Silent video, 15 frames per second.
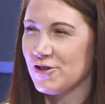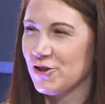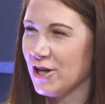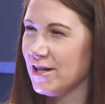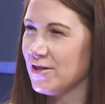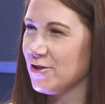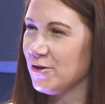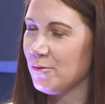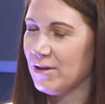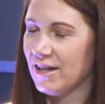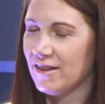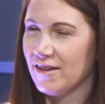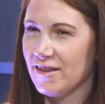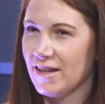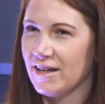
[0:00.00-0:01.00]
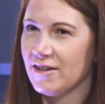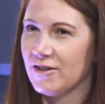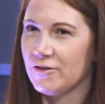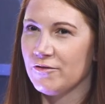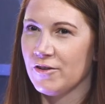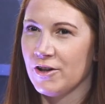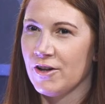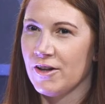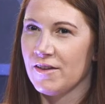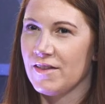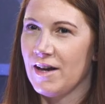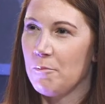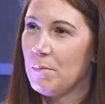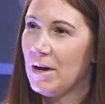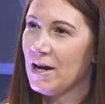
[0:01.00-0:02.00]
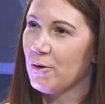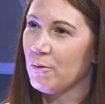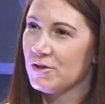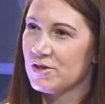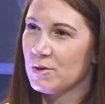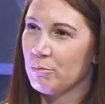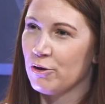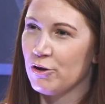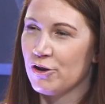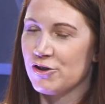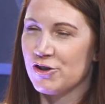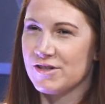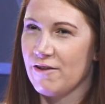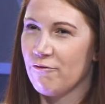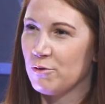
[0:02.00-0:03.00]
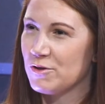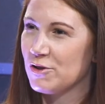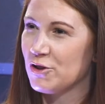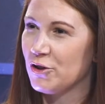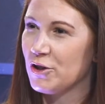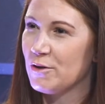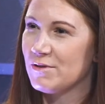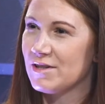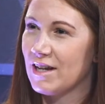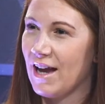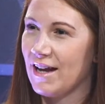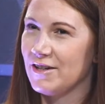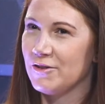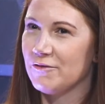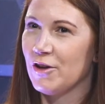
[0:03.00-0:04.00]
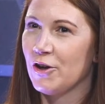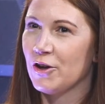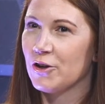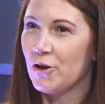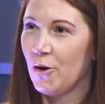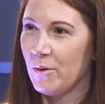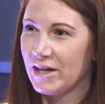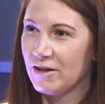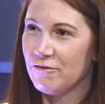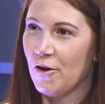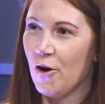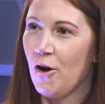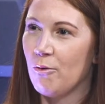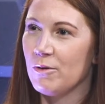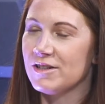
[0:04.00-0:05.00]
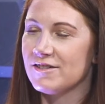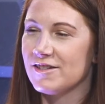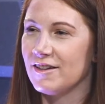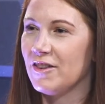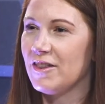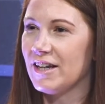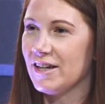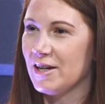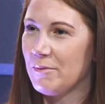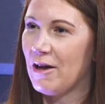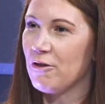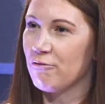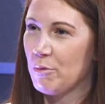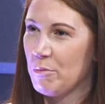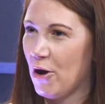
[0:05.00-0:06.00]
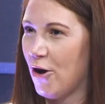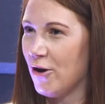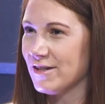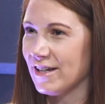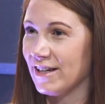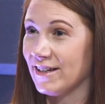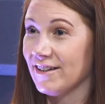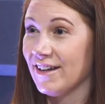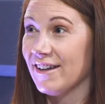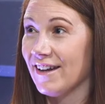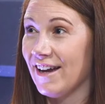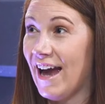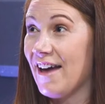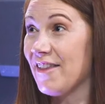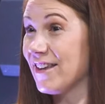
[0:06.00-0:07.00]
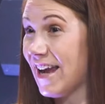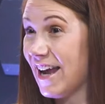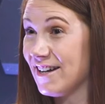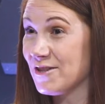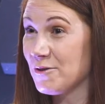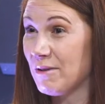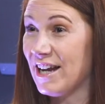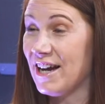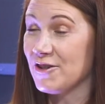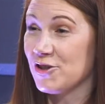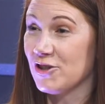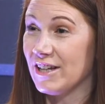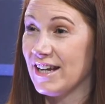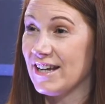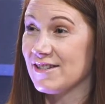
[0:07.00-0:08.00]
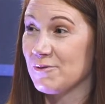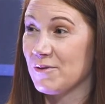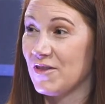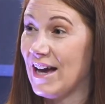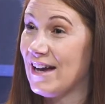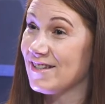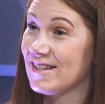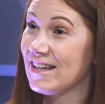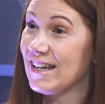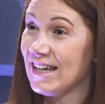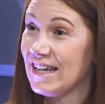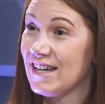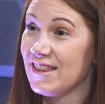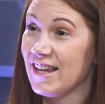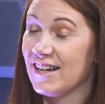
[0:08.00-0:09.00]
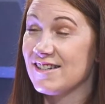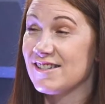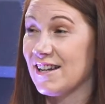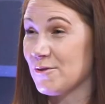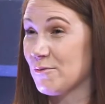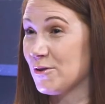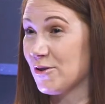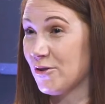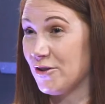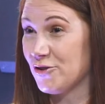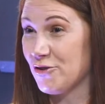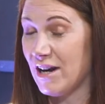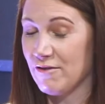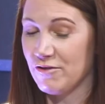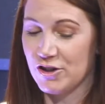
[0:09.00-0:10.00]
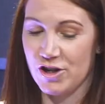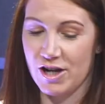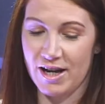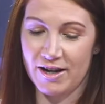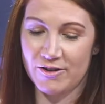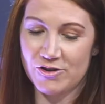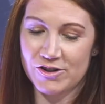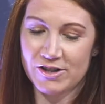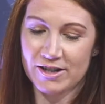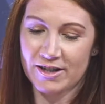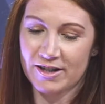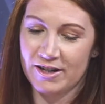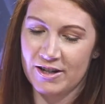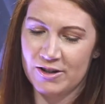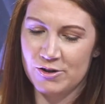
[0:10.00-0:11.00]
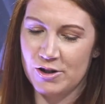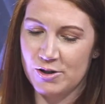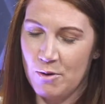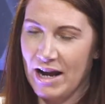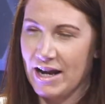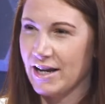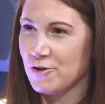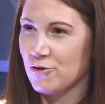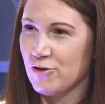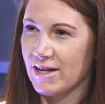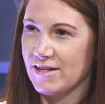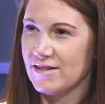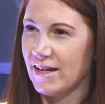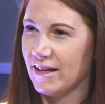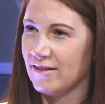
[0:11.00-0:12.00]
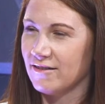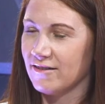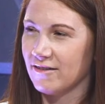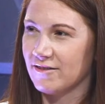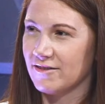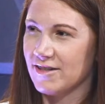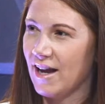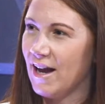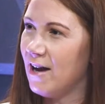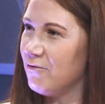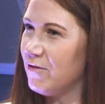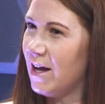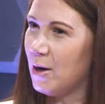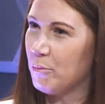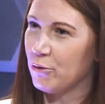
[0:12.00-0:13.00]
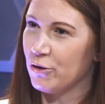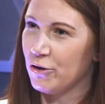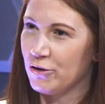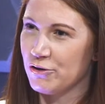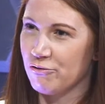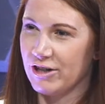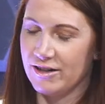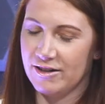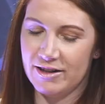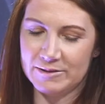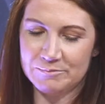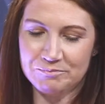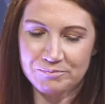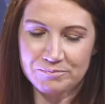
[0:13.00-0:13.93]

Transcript: is changing the way they think of that backwards approach, because everyone's so used to kind of going forwards and thinking about the reporting at the end, when actually that's the key thing, because that's what's going to drive the change. So it's quite interesting to have that approach, really.